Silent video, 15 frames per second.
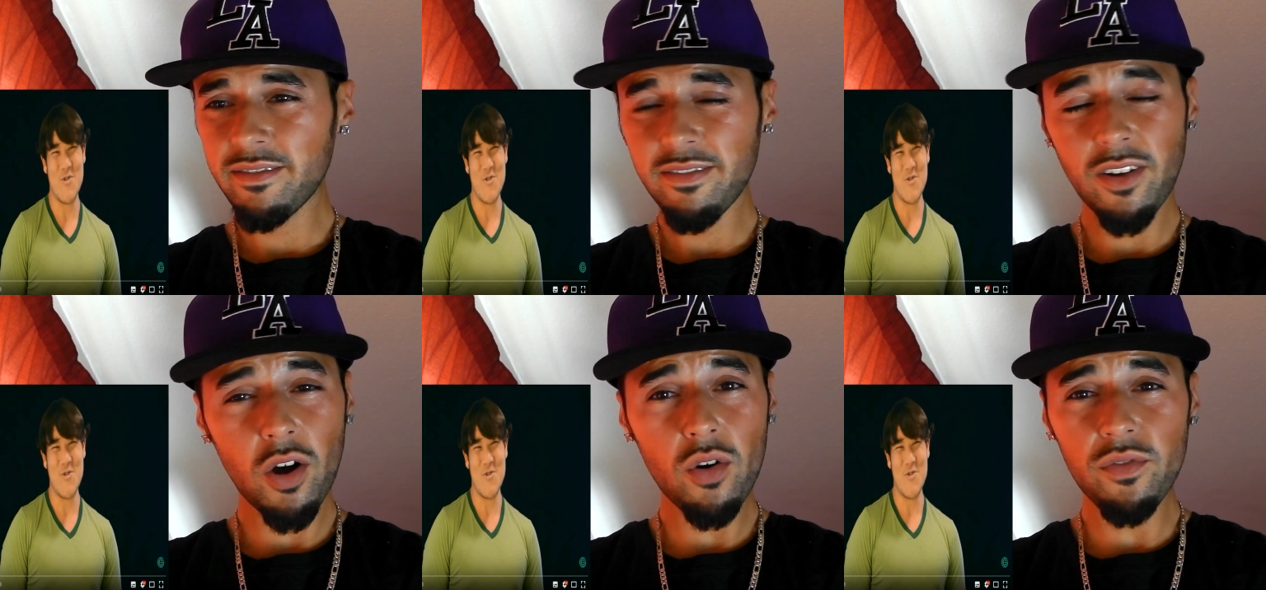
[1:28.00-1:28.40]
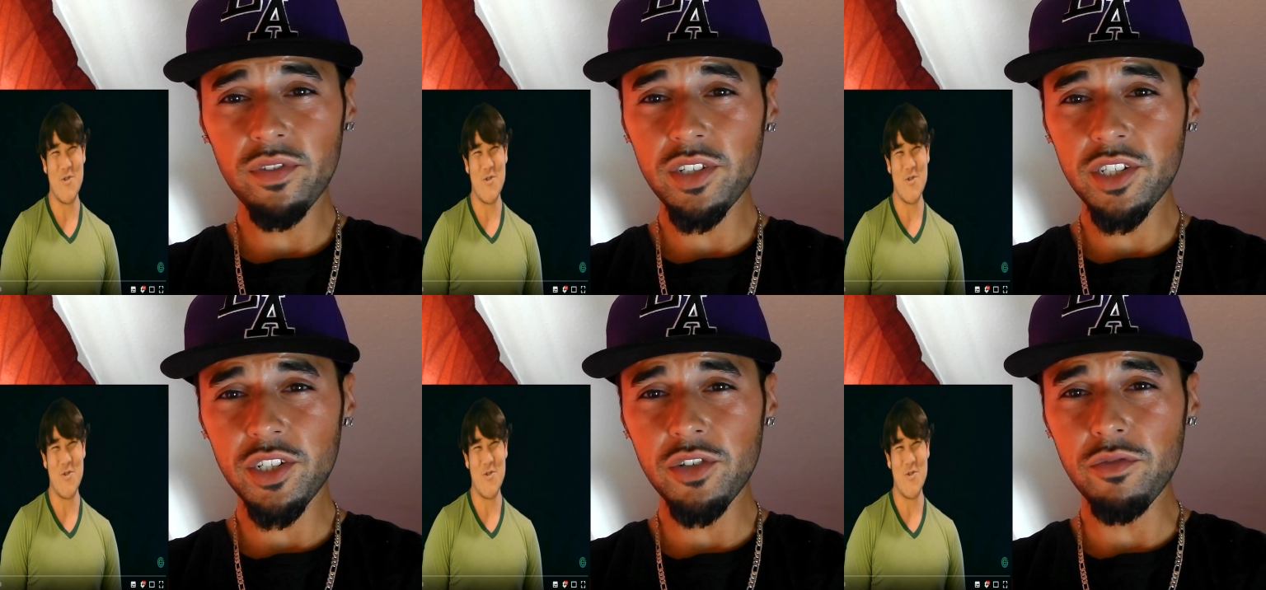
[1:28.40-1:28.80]

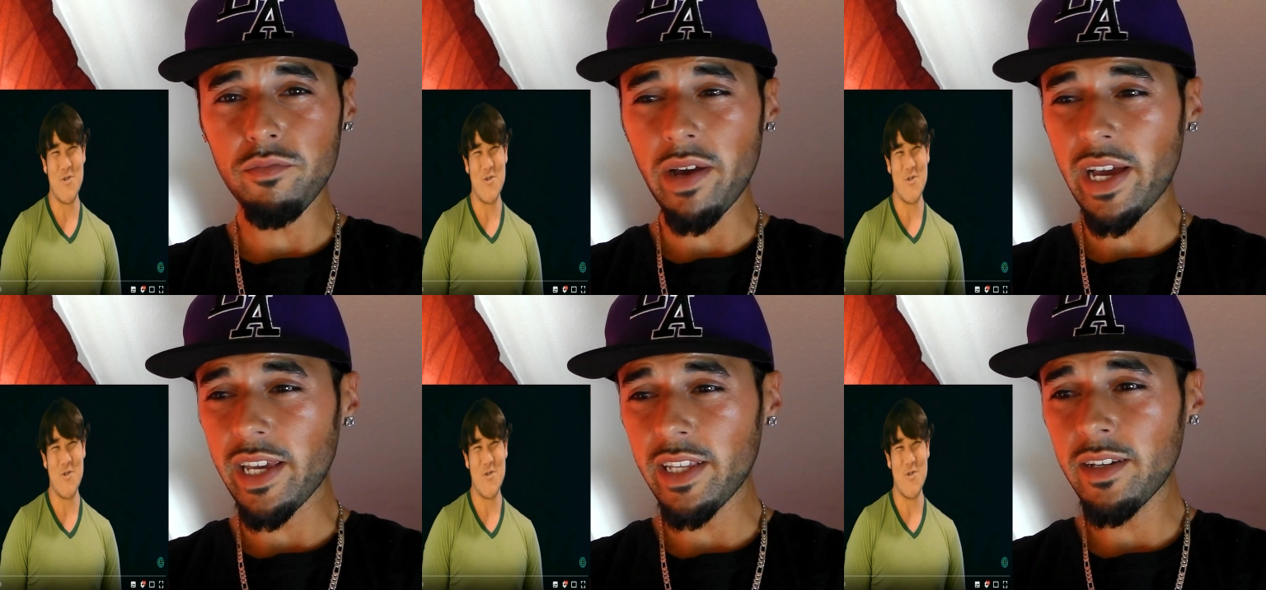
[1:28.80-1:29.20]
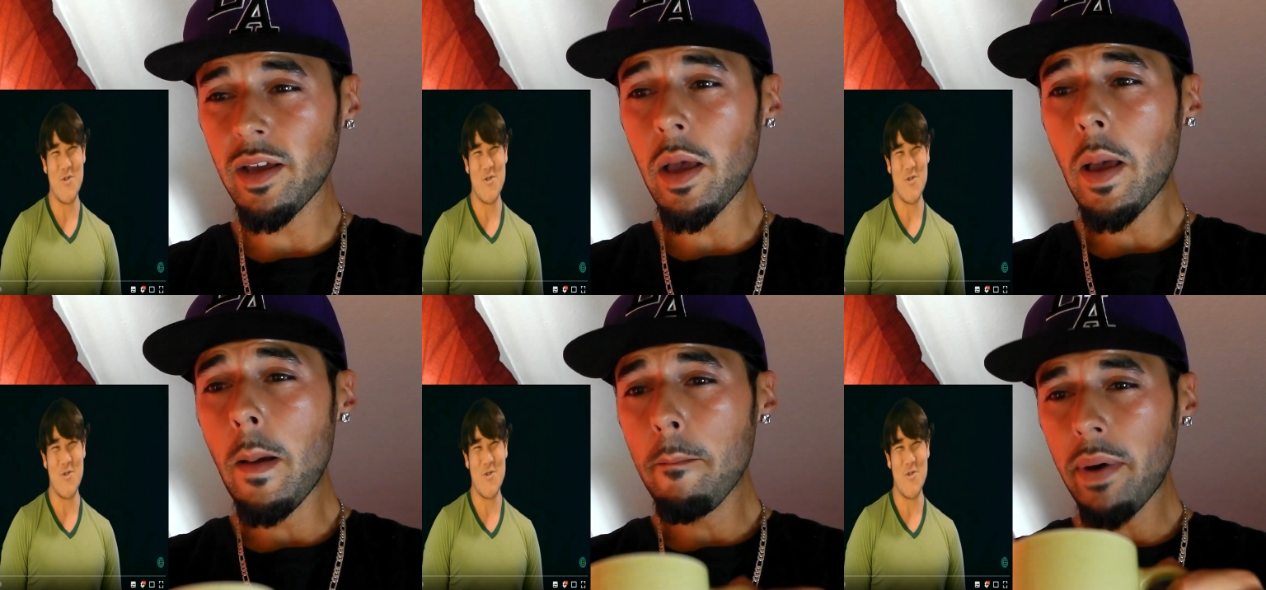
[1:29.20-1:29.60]
Speaker 1: Overdue, man.
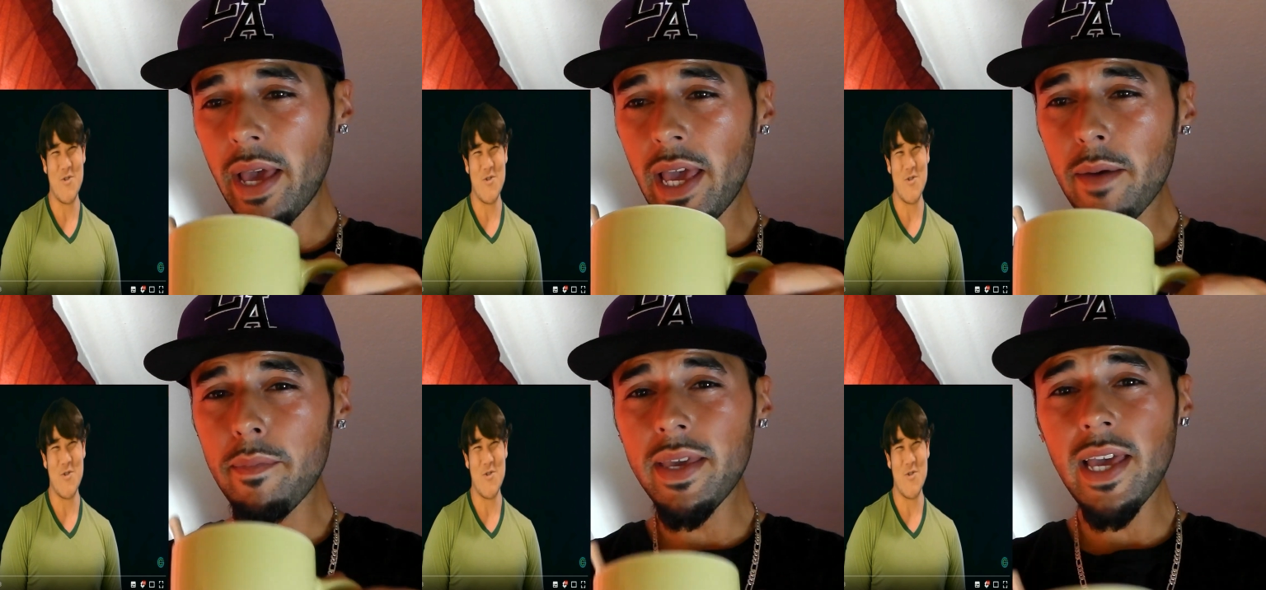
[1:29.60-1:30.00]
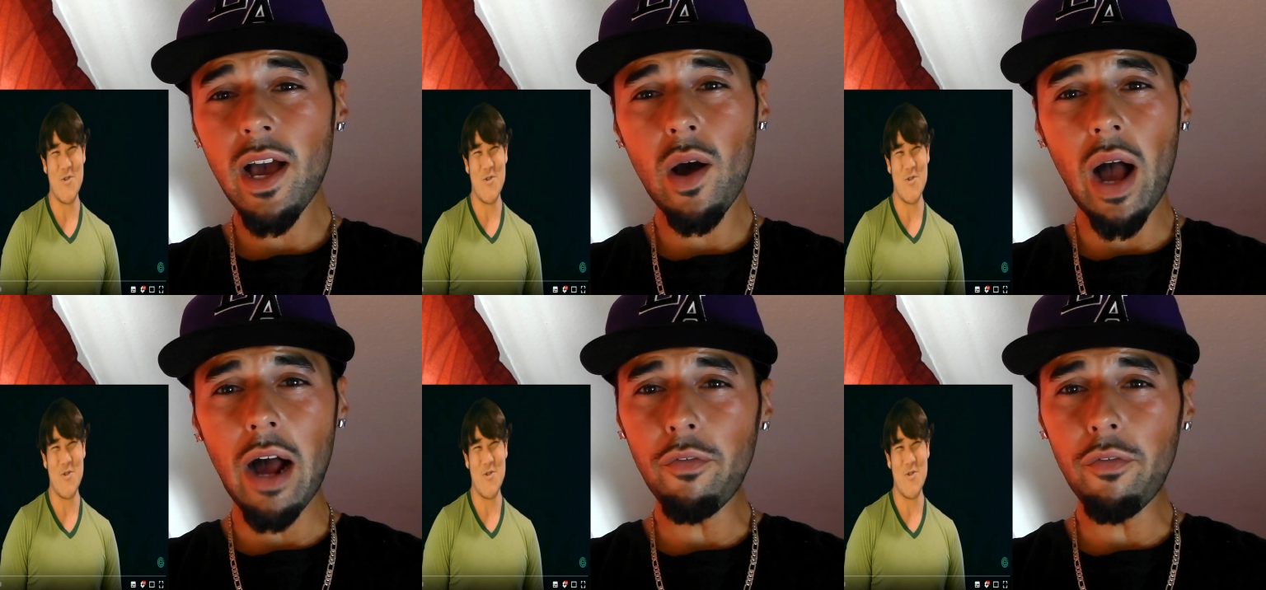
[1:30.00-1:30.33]
But hear me out. I